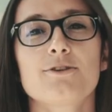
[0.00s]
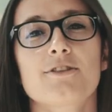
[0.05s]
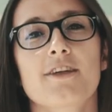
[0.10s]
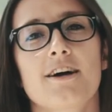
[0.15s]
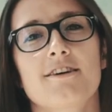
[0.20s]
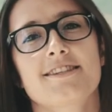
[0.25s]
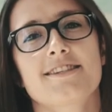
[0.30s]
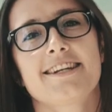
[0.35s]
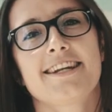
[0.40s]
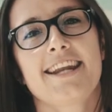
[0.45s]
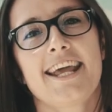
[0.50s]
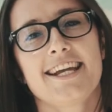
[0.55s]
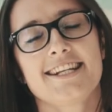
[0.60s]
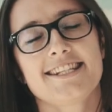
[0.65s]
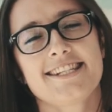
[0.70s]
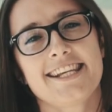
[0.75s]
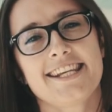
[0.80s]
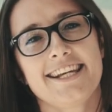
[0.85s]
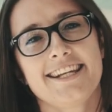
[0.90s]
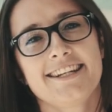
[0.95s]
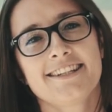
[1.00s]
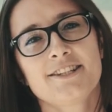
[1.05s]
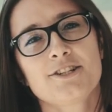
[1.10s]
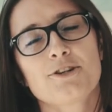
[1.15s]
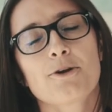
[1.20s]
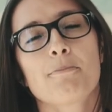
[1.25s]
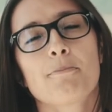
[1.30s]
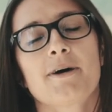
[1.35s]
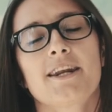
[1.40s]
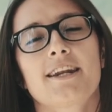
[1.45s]
2018,
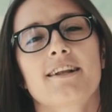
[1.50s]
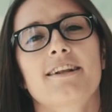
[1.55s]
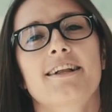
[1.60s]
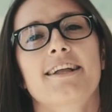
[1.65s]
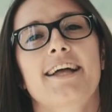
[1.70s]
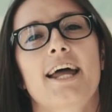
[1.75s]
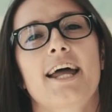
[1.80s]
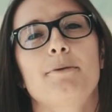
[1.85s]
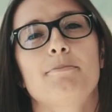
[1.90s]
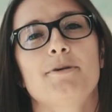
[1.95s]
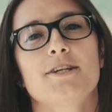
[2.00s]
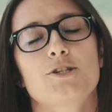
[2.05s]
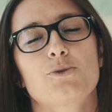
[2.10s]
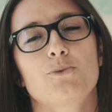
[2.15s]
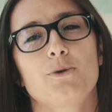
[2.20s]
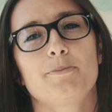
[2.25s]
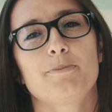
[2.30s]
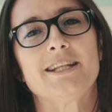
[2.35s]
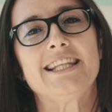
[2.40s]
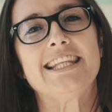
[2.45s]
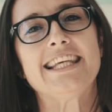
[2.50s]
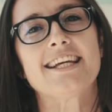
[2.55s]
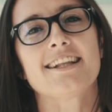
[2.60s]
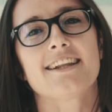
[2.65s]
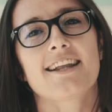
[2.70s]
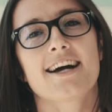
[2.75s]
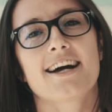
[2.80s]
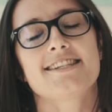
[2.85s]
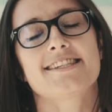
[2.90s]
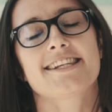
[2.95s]
non medical cannabis will be
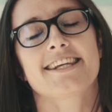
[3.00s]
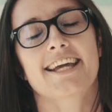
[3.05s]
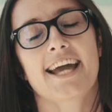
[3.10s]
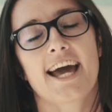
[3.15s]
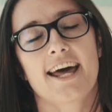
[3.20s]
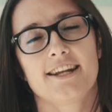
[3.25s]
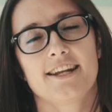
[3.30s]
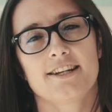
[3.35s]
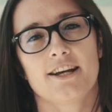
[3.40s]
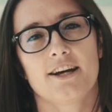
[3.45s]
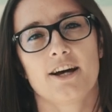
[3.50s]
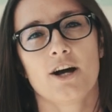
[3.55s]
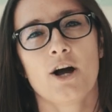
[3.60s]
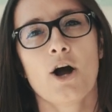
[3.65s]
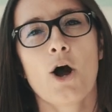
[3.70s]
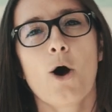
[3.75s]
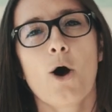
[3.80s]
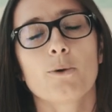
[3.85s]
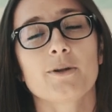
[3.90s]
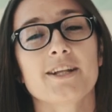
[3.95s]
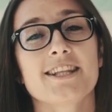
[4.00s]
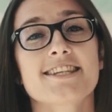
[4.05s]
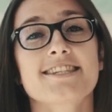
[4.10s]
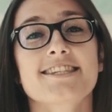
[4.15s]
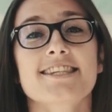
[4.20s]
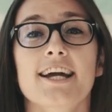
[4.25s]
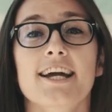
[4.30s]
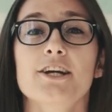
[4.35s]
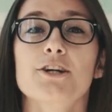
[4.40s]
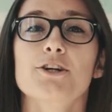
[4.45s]
legalised in Canada, only the
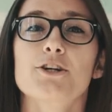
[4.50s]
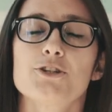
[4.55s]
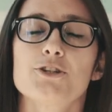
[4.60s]
second